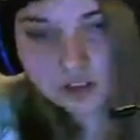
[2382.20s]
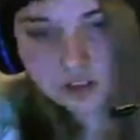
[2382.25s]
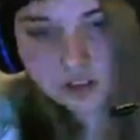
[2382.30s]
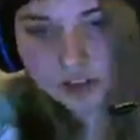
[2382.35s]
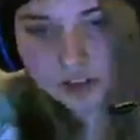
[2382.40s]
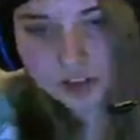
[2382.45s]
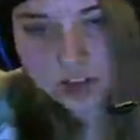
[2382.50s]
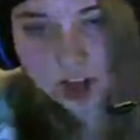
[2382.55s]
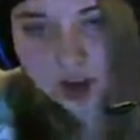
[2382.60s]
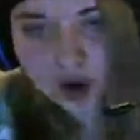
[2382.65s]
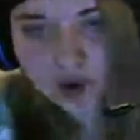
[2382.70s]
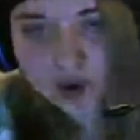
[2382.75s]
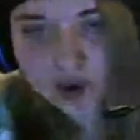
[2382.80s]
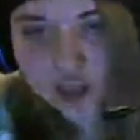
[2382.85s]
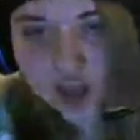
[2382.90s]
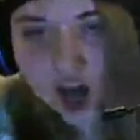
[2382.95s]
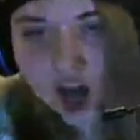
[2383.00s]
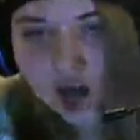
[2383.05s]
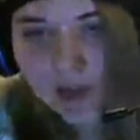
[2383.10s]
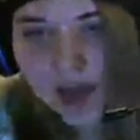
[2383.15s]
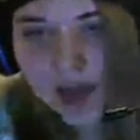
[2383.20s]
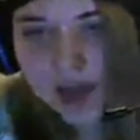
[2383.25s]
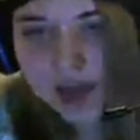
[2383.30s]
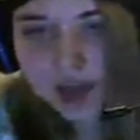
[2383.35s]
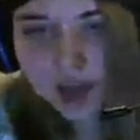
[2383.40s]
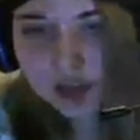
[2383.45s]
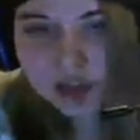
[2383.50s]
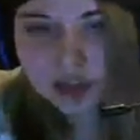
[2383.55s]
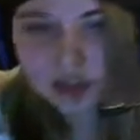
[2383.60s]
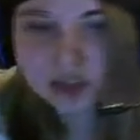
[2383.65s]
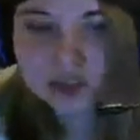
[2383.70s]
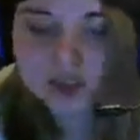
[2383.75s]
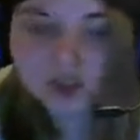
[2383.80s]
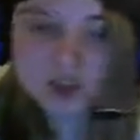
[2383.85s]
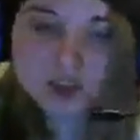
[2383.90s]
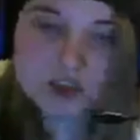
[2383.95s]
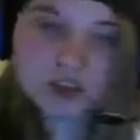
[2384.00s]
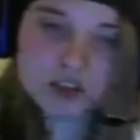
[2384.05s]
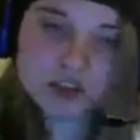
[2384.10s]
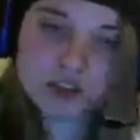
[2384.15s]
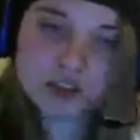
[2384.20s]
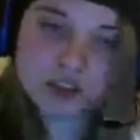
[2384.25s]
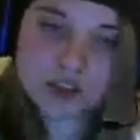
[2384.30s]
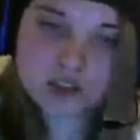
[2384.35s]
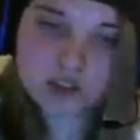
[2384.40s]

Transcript: Don't kill me! I'm taking you off so bad.